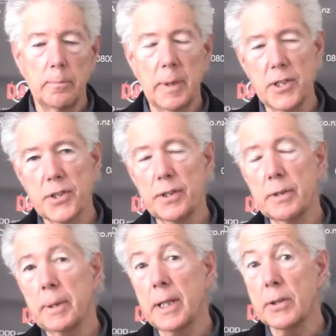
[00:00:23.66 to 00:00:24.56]
based on
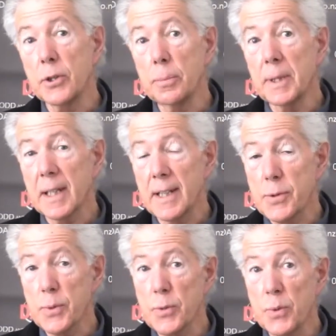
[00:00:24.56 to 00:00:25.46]
the Penny and Hooper
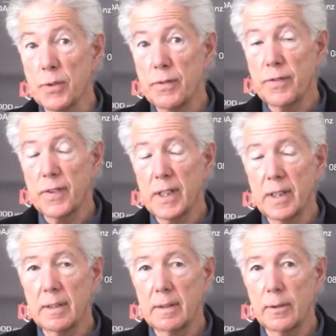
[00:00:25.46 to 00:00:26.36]
case, which we've
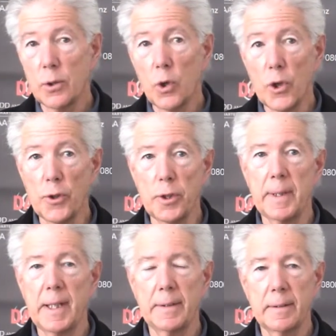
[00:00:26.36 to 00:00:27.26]
all heard
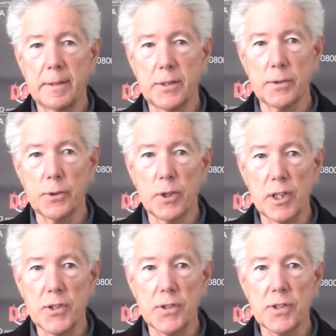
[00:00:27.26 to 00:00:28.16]
about, the two
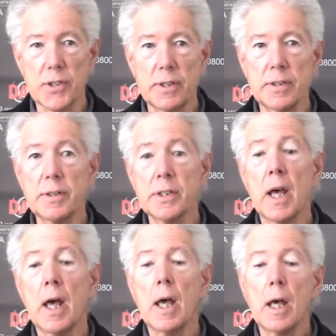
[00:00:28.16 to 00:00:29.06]
Christchurch surgeons,
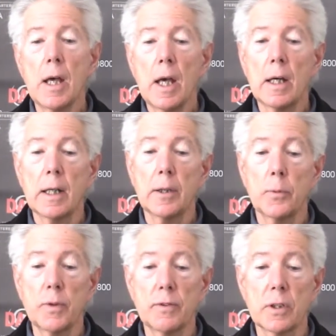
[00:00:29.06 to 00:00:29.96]

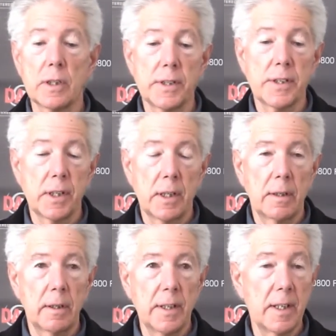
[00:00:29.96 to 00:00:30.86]
we've got
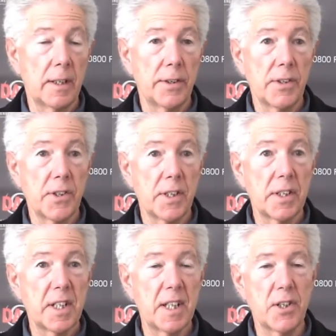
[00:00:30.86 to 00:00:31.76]
now this
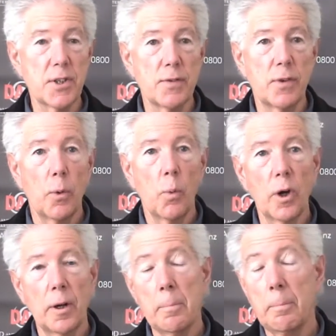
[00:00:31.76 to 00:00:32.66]
test of
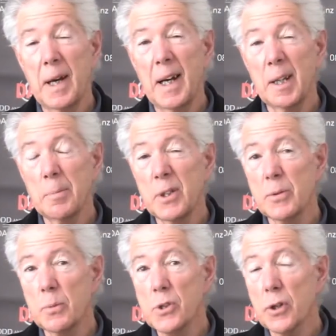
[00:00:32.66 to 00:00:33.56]
what Parliament
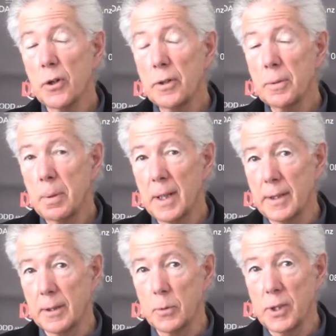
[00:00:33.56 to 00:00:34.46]
was
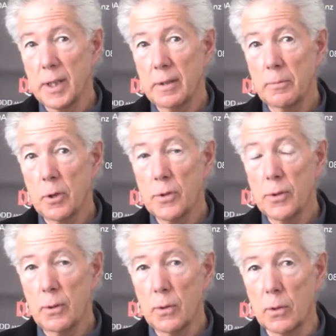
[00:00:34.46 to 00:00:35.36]
contemplating when they wrote
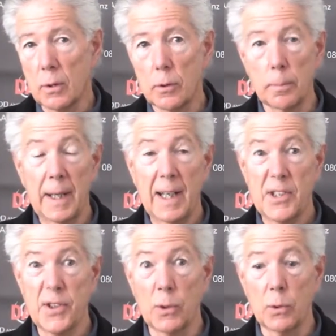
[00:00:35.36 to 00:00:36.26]
the law or
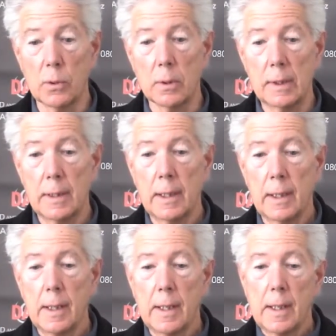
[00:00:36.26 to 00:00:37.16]
passed the law.
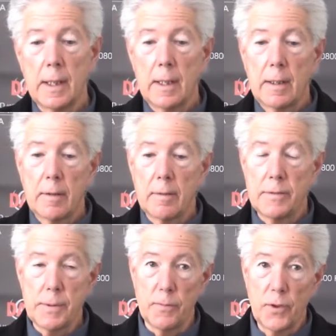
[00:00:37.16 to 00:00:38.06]

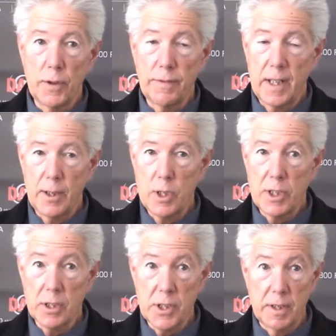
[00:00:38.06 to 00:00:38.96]
Some very
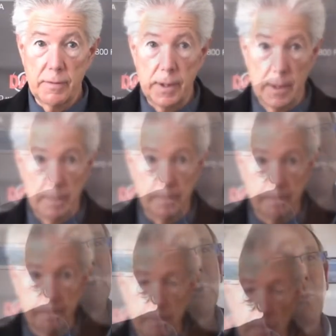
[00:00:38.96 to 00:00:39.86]
far-reaching stuff there.
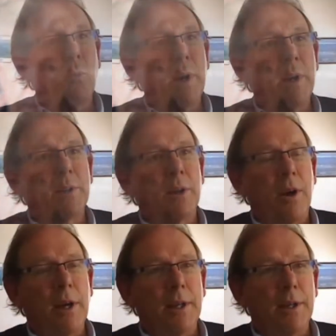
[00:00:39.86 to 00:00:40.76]
When is it
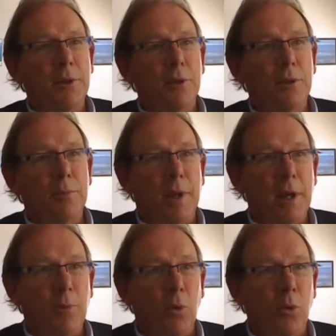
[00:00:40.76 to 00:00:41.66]
likely to
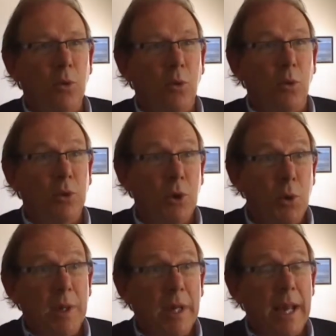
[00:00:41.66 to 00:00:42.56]
become law, or do we
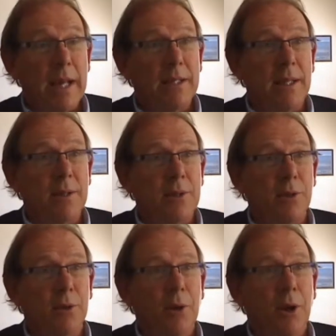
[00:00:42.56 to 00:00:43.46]
get access
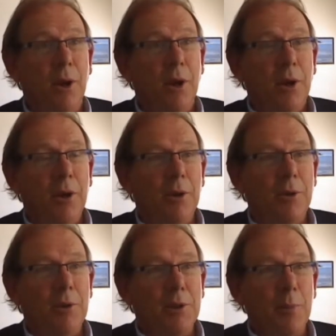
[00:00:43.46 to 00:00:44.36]
to
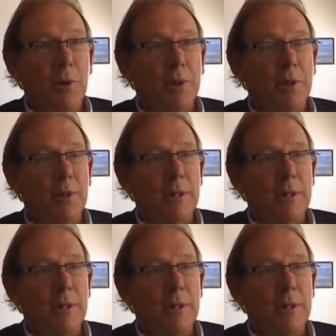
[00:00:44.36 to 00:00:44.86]
submissions?